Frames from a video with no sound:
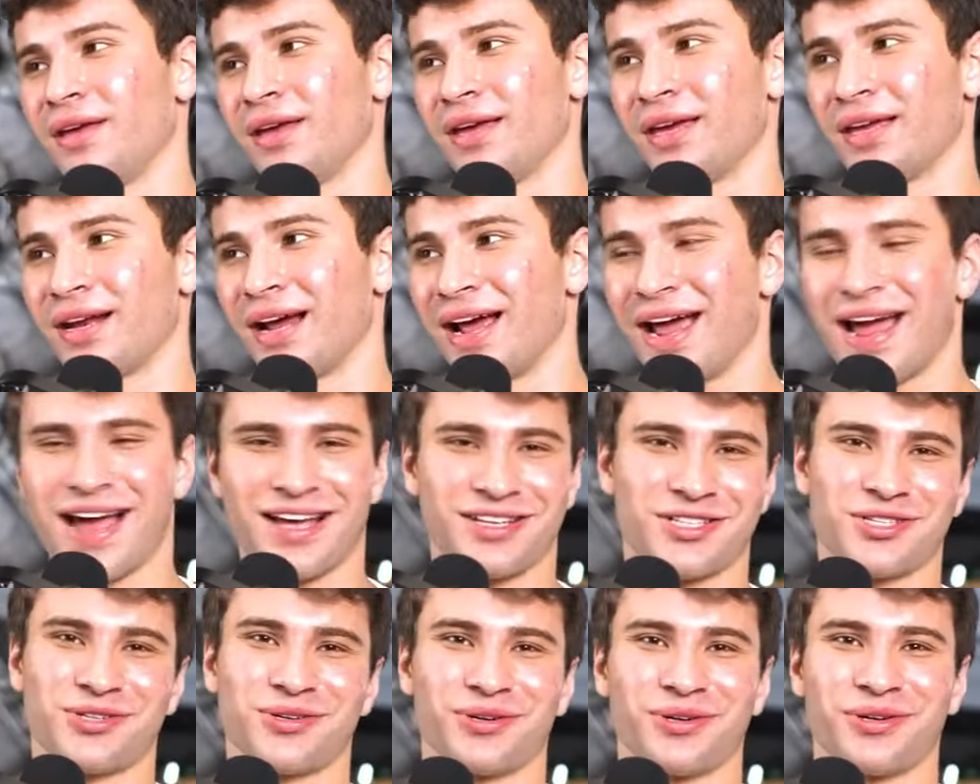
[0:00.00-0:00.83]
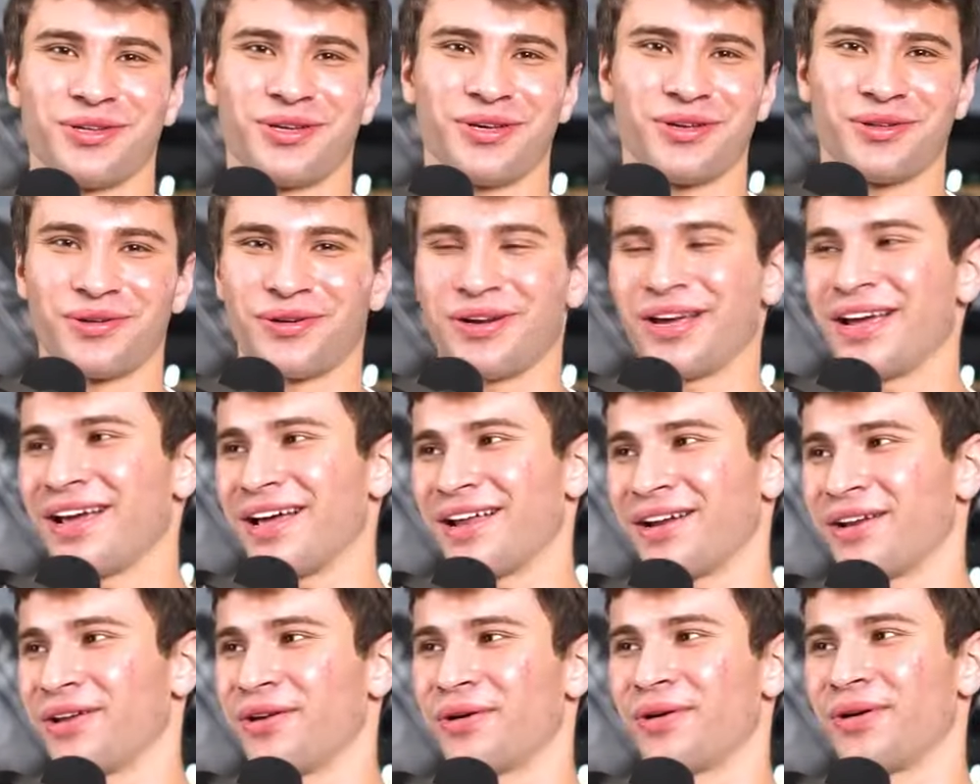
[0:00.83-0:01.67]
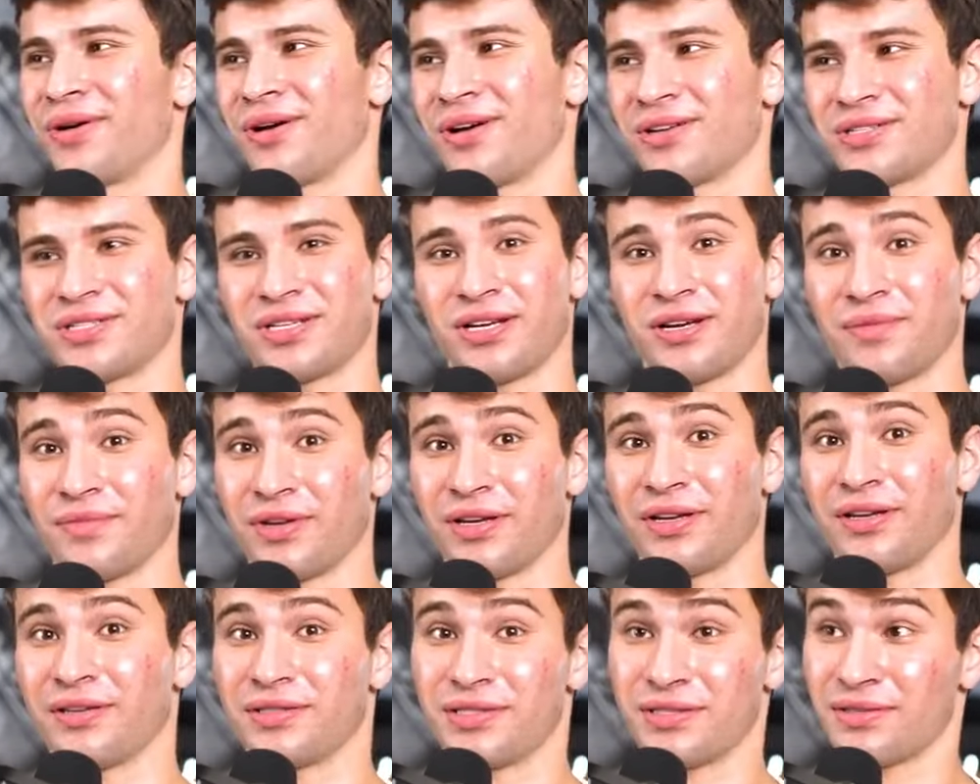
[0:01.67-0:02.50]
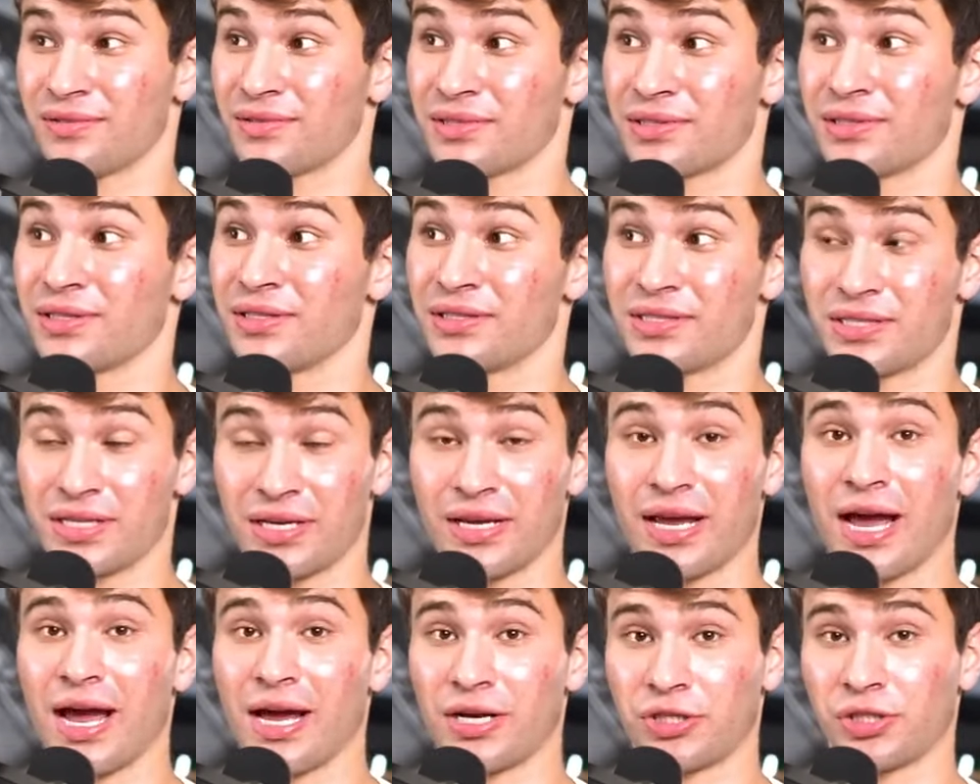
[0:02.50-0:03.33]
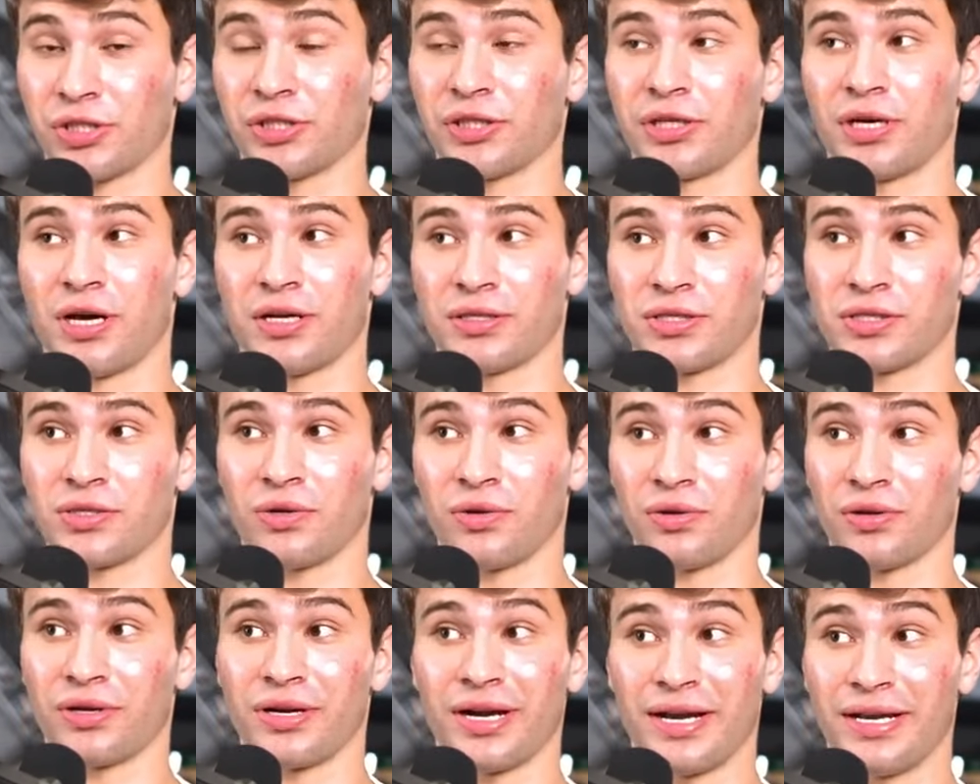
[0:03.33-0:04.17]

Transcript: And I asked her the other day out of curiosity, I'm like, is this thing actually got stolen?